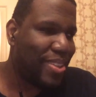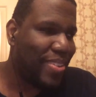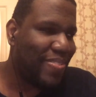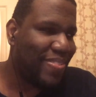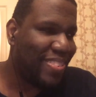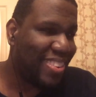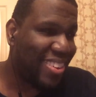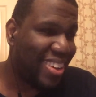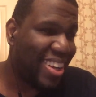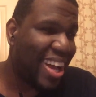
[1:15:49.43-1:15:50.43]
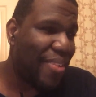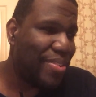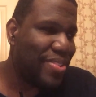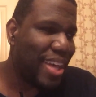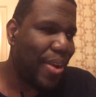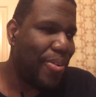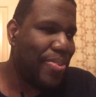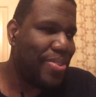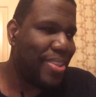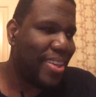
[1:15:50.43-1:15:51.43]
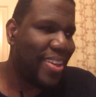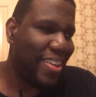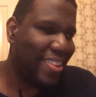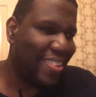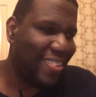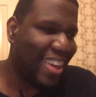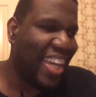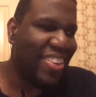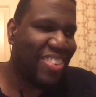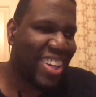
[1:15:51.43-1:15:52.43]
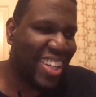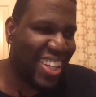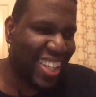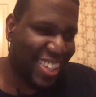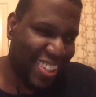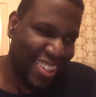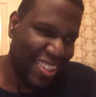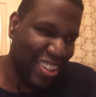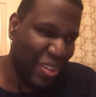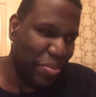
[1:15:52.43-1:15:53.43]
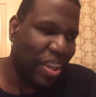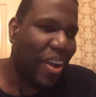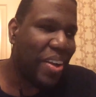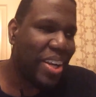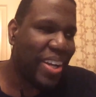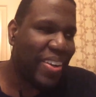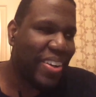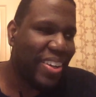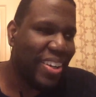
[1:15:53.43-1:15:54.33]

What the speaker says: up, and I was angry, beyond angry,